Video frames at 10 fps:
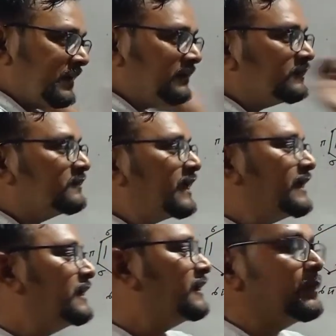It is a
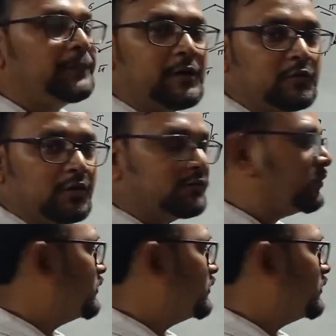cyclic compound also,